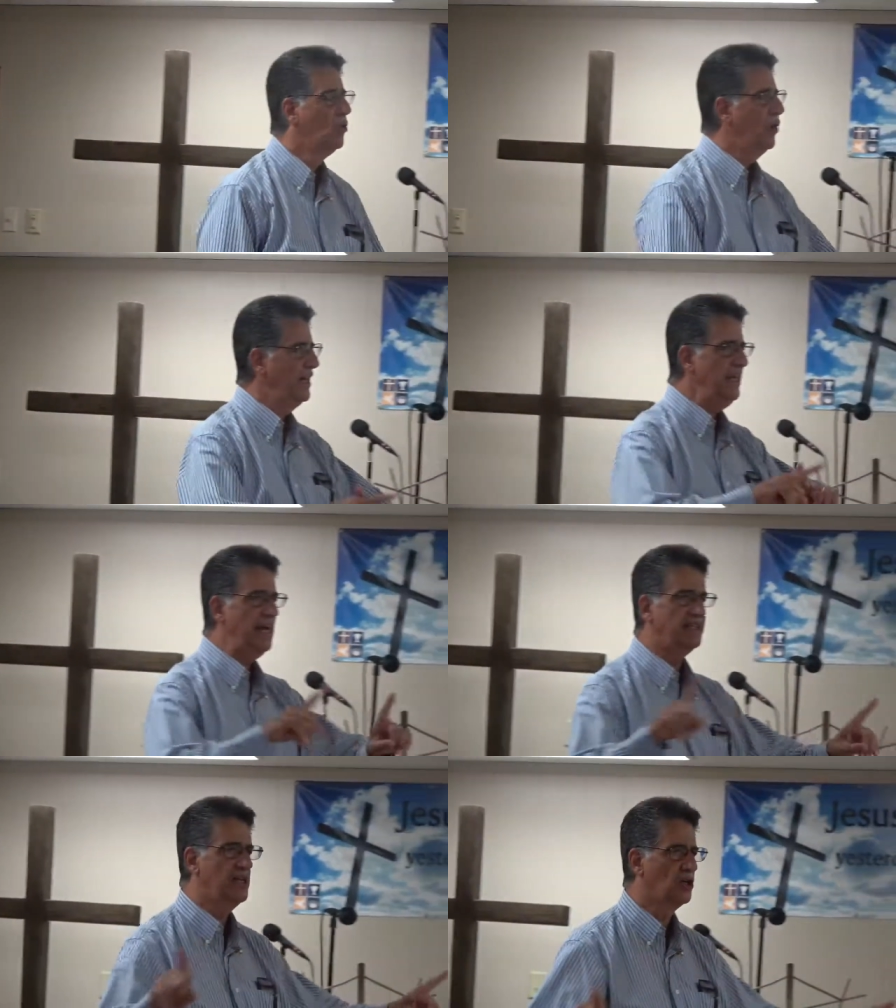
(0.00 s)
When he
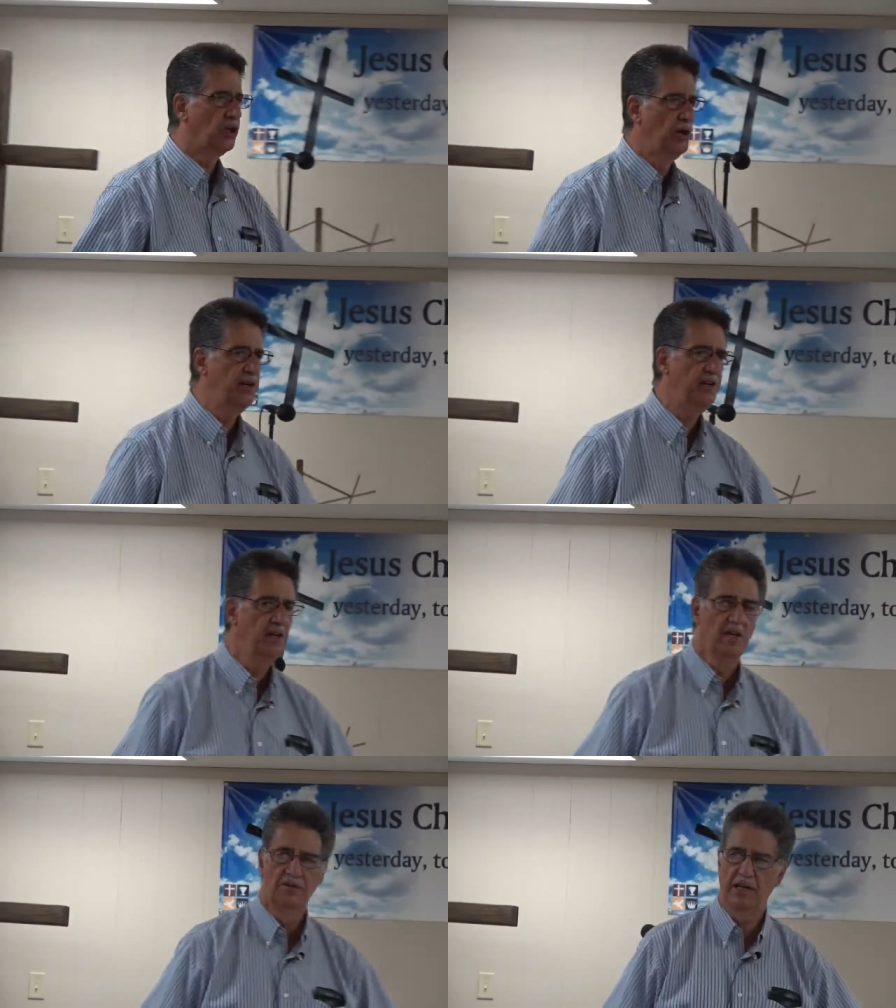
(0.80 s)
had concluded
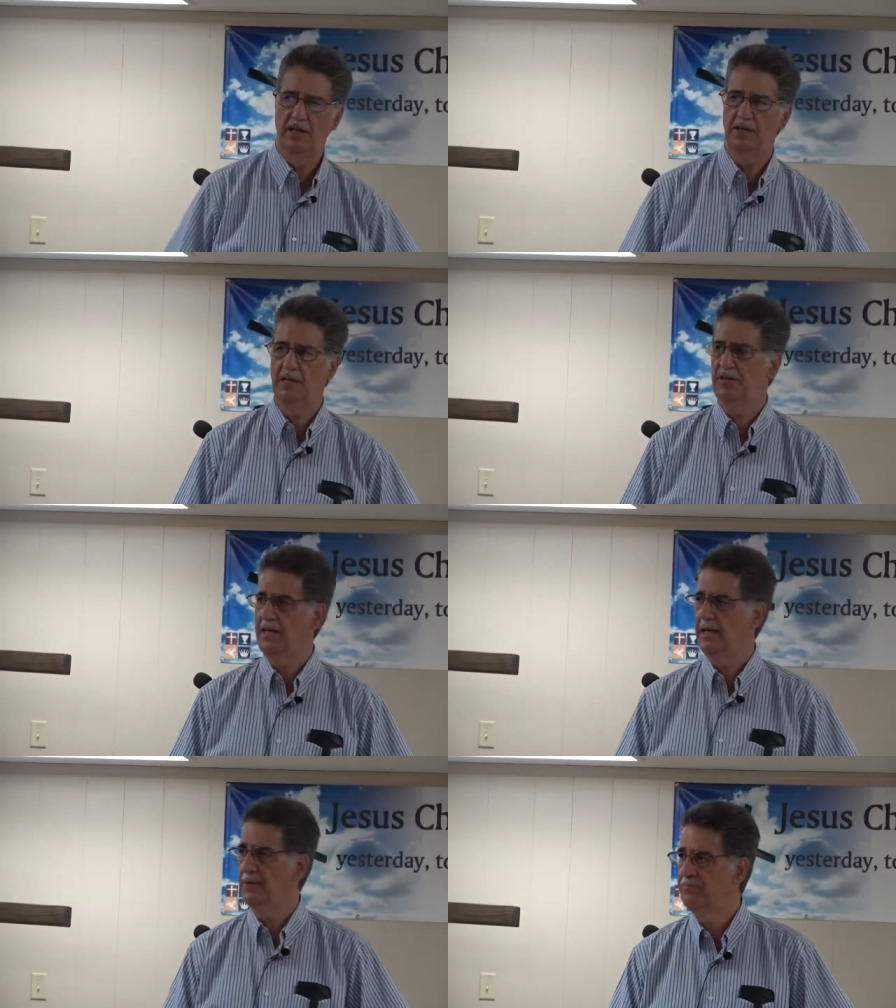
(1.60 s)
the, the,
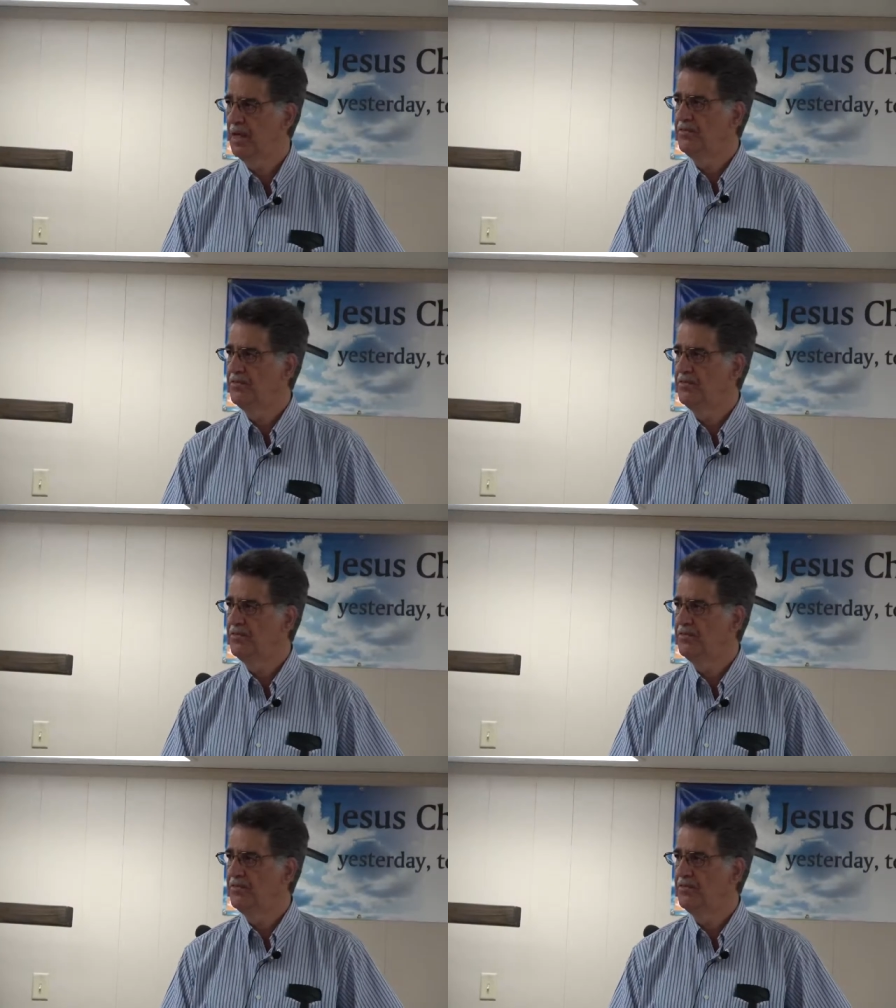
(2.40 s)
the, uh,